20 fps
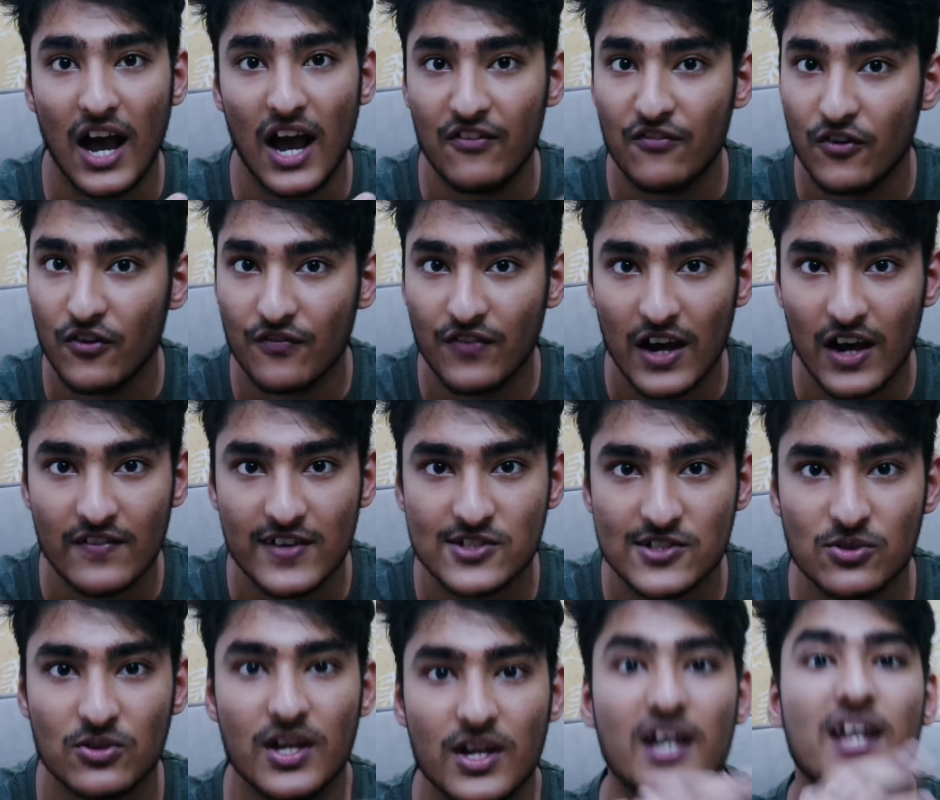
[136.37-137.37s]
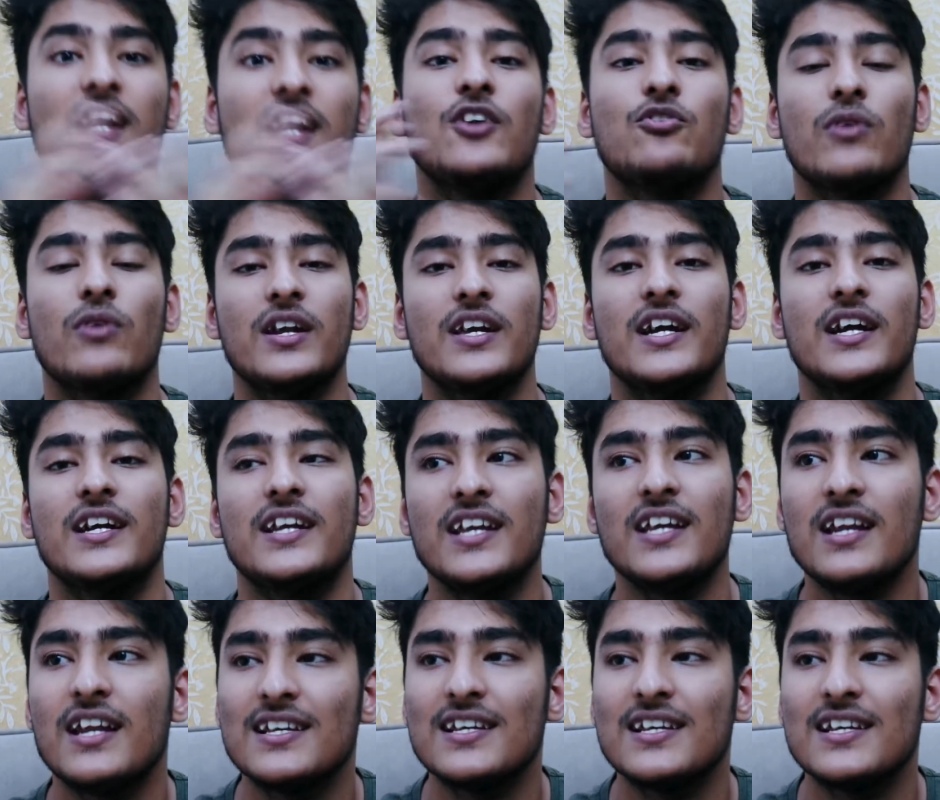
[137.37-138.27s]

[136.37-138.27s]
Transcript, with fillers: iPhone five S owner in twenty eighteen,